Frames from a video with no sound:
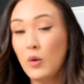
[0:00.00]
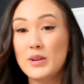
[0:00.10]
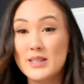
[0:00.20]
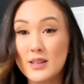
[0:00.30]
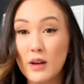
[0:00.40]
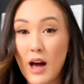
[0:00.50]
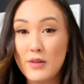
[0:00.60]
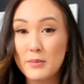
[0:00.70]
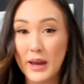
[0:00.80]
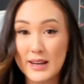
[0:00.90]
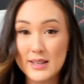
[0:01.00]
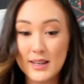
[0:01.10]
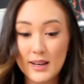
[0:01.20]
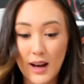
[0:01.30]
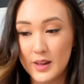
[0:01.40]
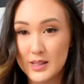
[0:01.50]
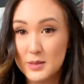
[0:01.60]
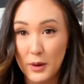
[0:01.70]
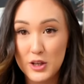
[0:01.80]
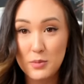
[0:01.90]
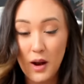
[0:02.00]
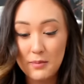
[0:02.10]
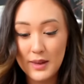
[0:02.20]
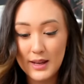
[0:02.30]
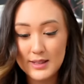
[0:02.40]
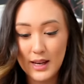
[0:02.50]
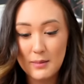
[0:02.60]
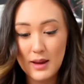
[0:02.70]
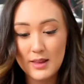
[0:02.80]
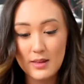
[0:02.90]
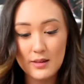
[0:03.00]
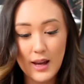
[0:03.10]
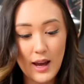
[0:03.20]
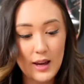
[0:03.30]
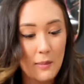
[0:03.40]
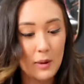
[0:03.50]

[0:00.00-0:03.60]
We still haven't painted the SpongeBob things that I made the other day,